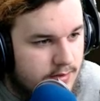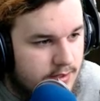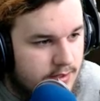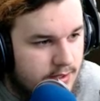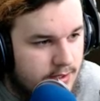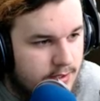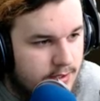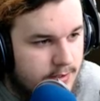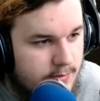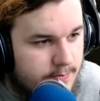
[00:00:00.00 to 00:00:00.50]

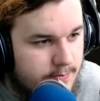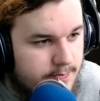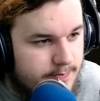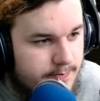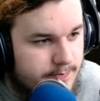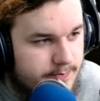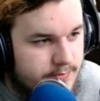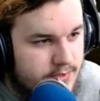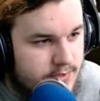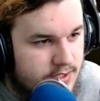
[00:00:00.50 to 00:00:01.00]
um
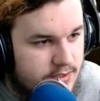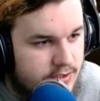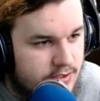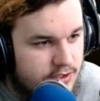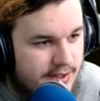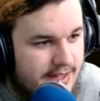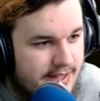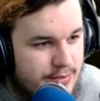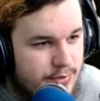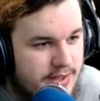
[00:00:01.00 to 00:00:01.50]
so
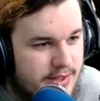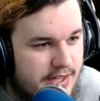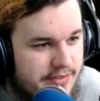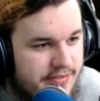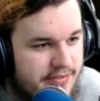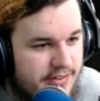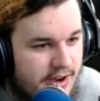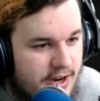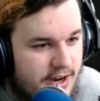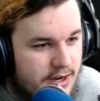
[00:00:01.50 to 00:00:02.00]
that's what that
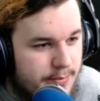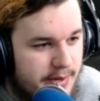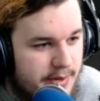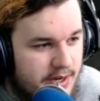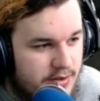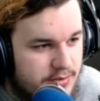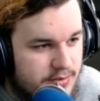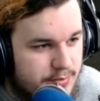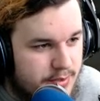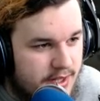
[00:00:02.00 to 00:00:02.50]
fire
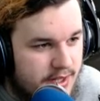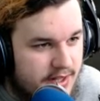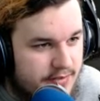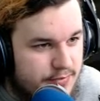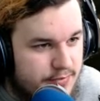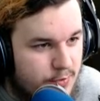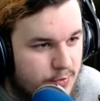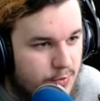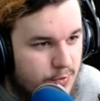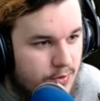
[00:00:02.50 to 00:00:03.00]
barrel is probably
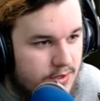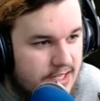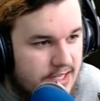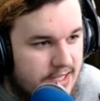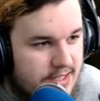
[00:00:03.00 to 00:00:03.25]
for.